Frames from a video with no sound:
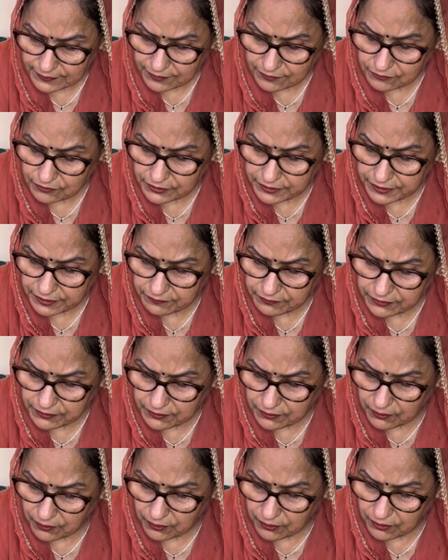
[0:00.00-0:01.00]
Whatever
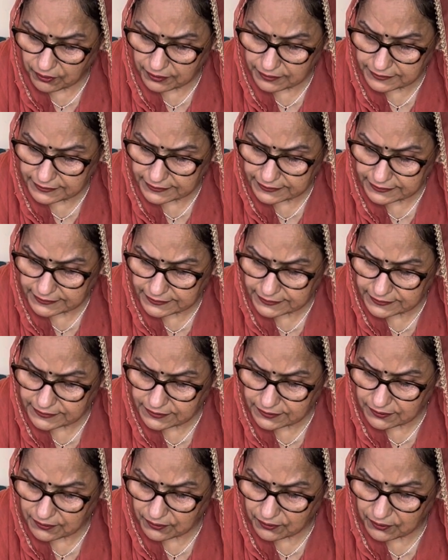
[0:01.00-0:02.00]
God, the
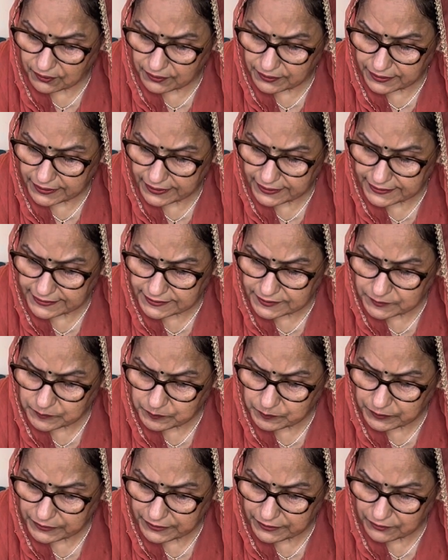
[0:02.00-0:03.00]
Creator Lord, has
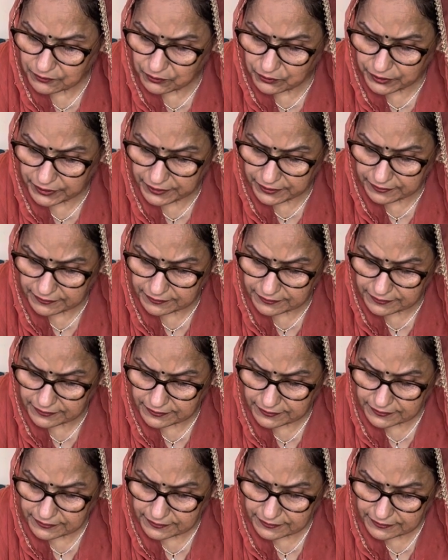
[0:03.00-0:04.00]
preordained,
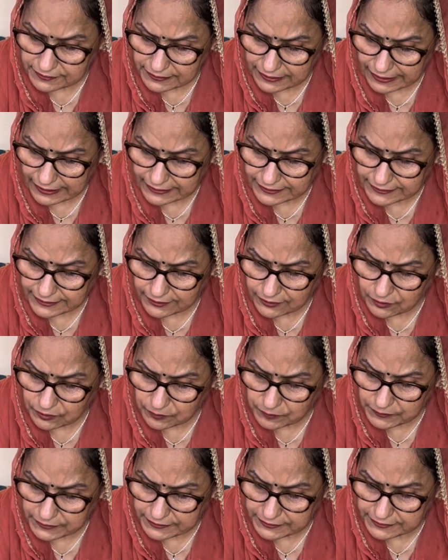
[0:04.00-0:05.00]
that cannot
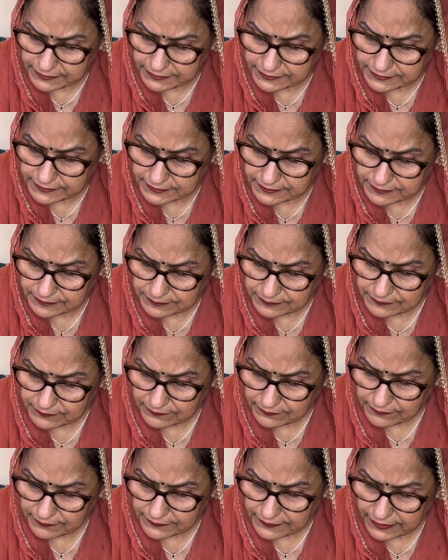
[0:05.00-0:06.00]
be erased.
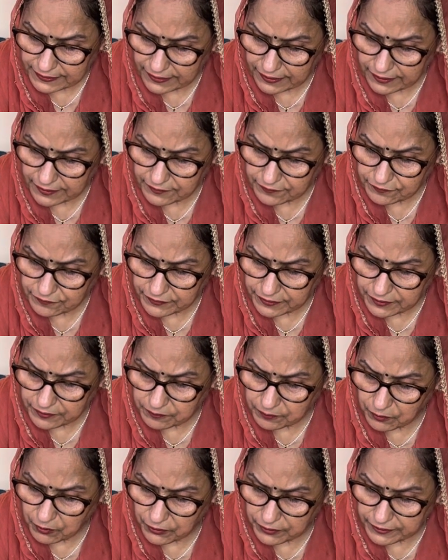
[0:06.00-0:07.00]
The life and
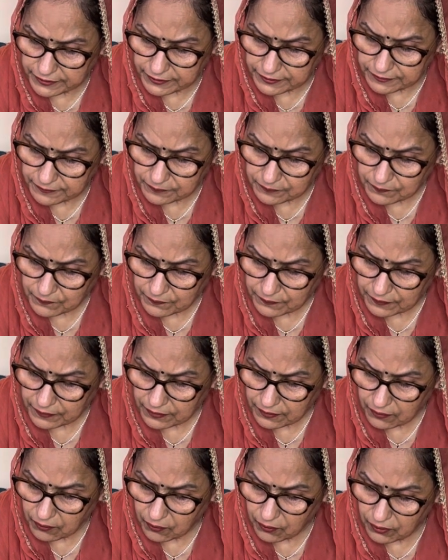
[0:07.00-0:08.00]
body,
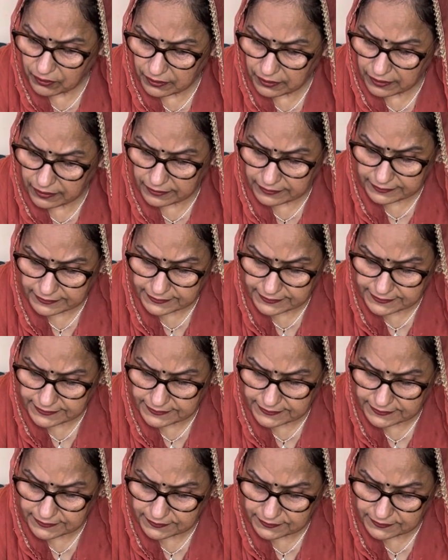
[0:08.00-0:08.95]
all are His.